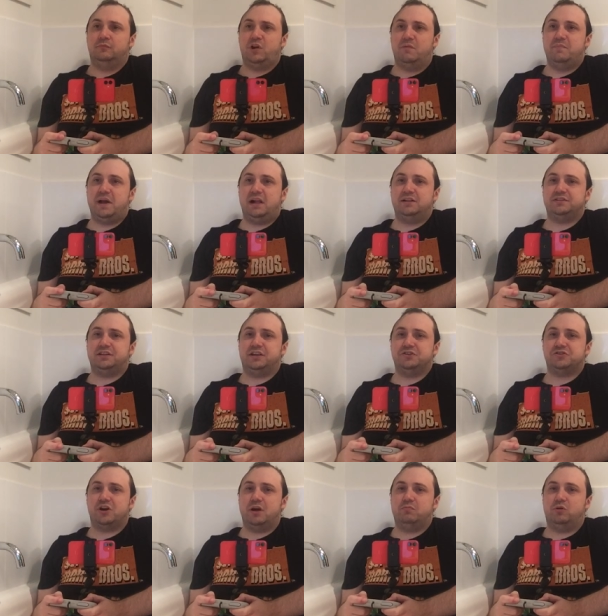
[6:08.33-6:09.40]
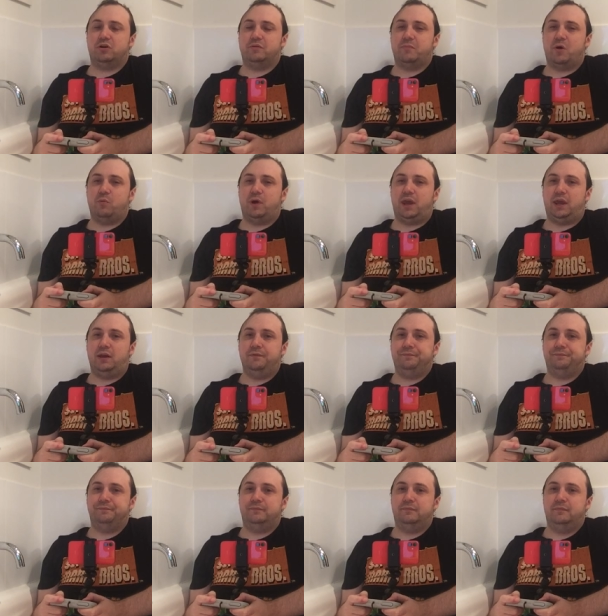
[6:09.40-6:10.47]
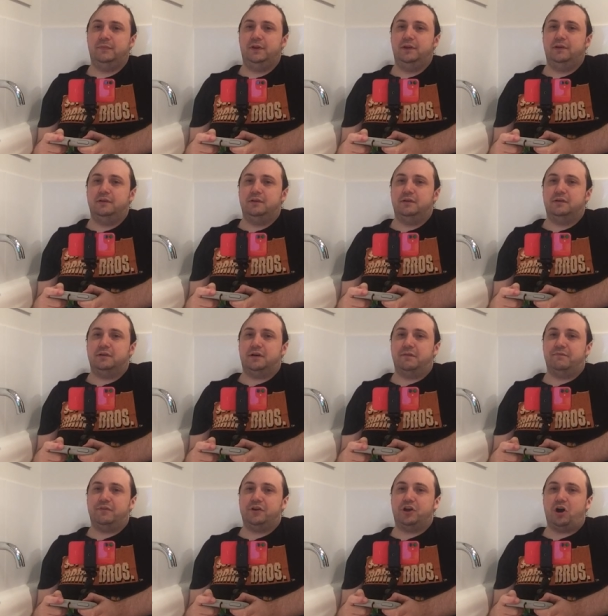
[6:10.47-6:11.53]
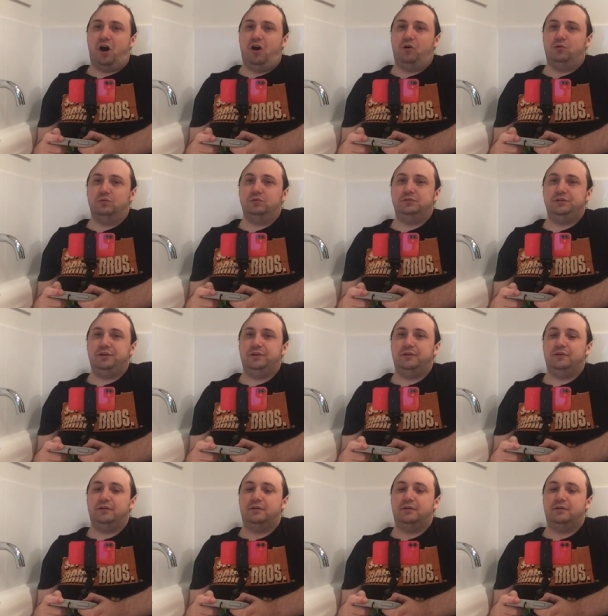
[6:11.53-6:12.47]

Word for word: I'm balancing a tripod on my ween. I'm very cold.